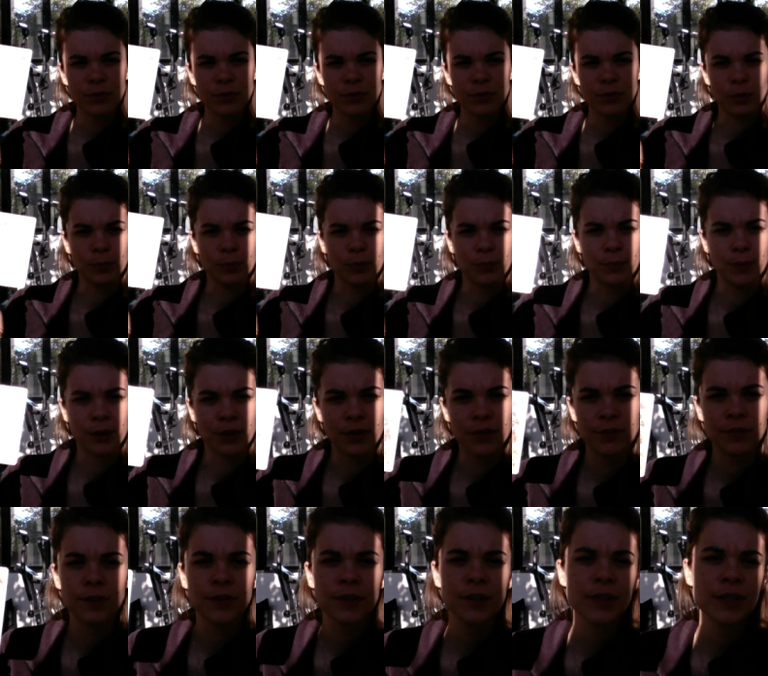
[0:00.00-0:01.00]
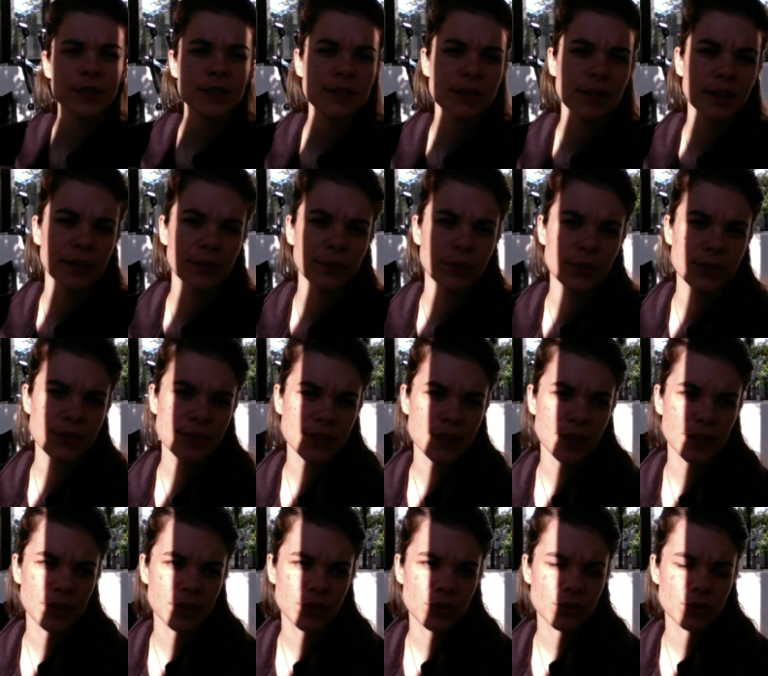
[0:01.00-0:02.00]
if you prepare for it, I would
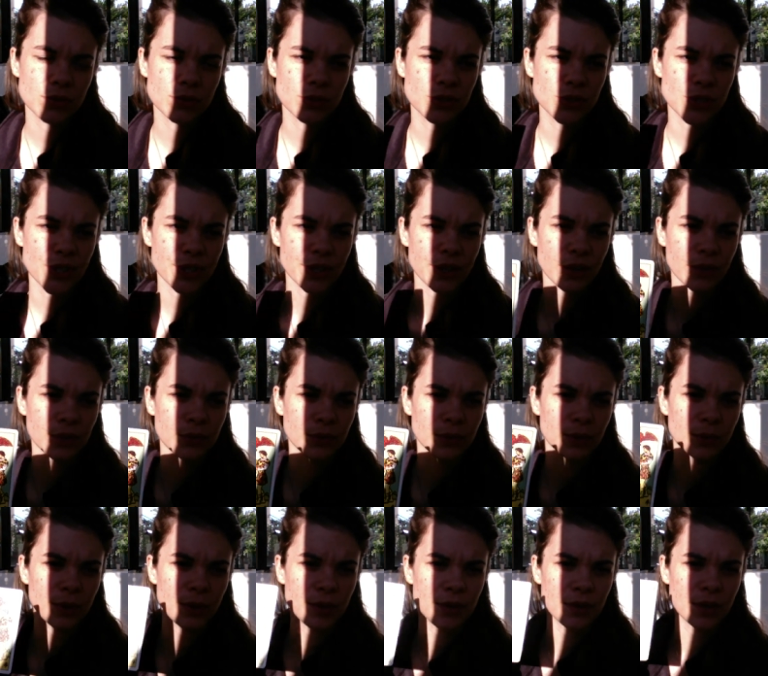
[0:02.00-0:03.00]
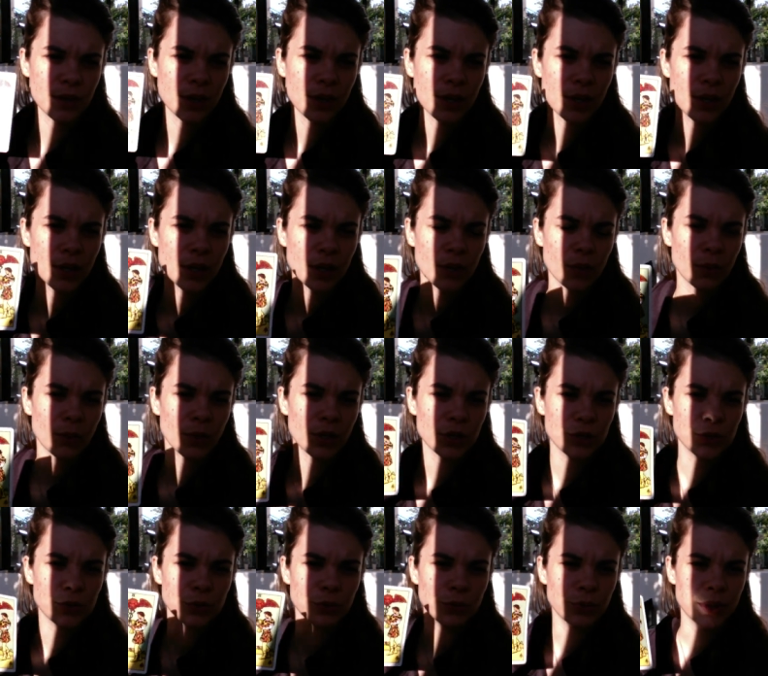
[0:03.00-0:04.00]
say to check on with what
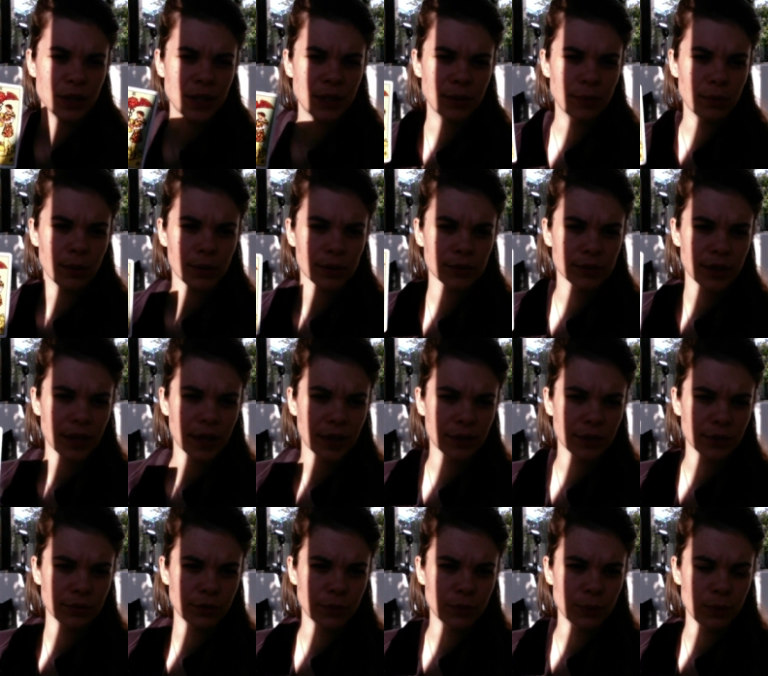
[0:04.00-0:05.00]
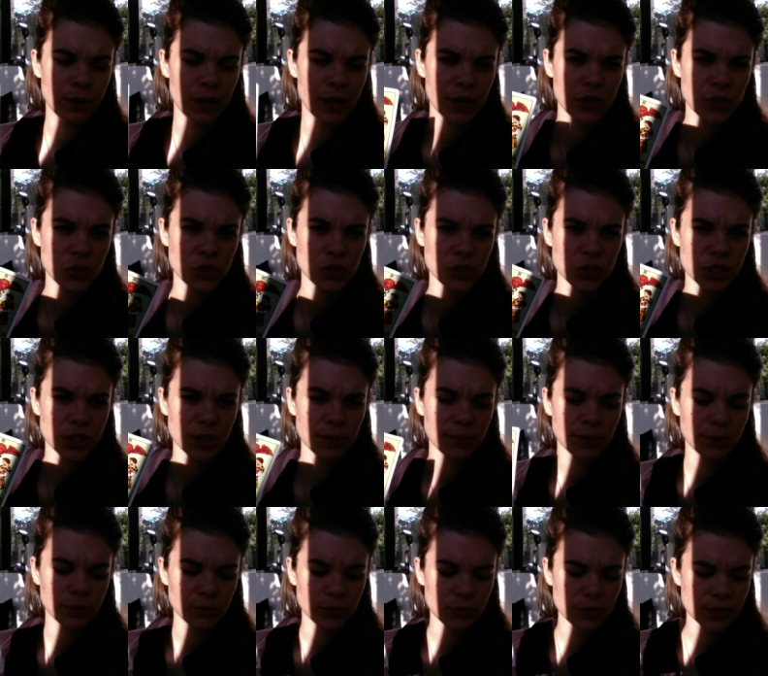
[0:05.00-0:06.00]
you really want out of a relationship
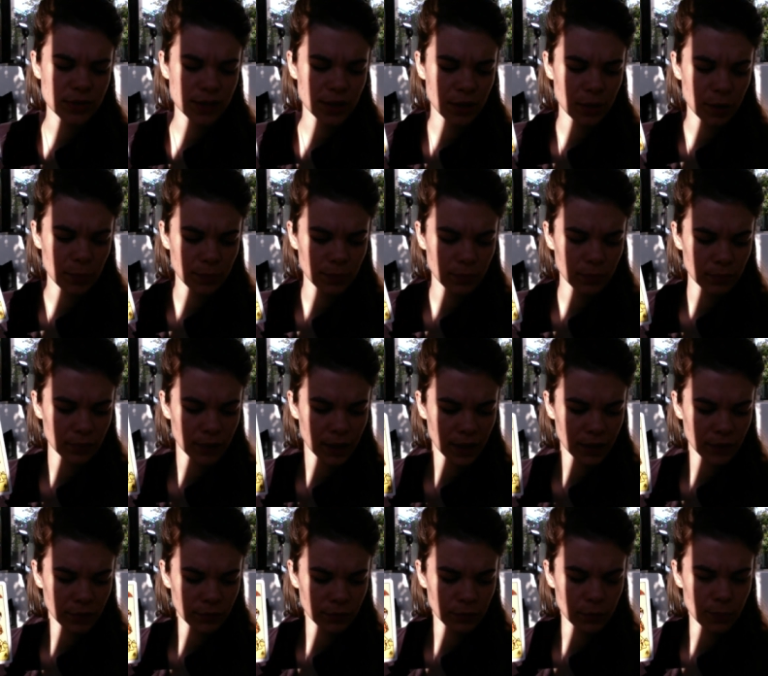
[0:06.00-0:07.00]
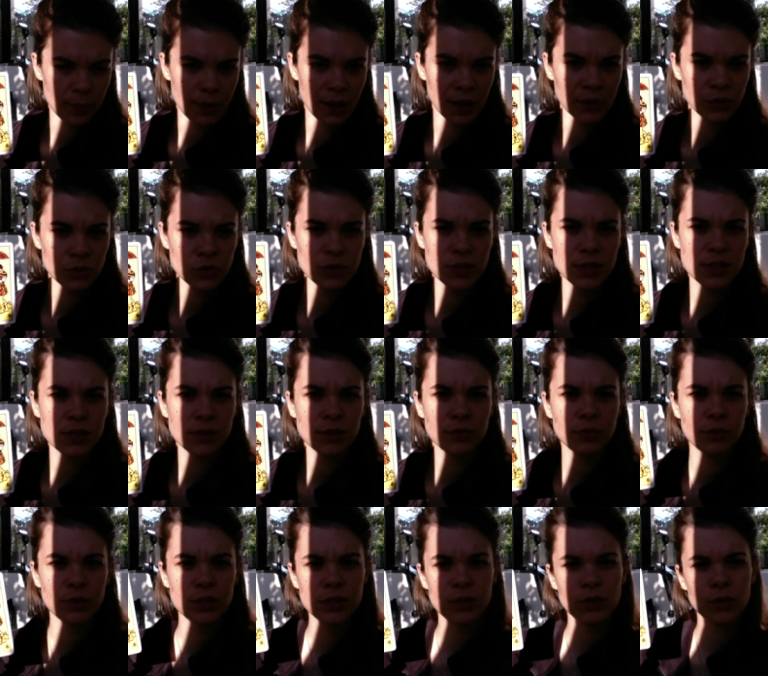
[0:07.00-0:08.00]
and to set up kind of the boundaries of
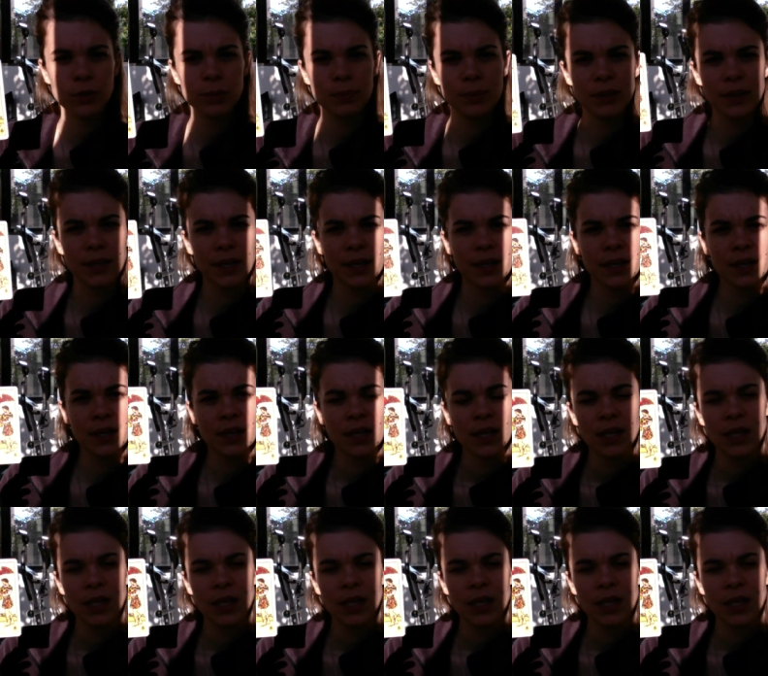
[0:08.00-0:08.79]
what's going to be there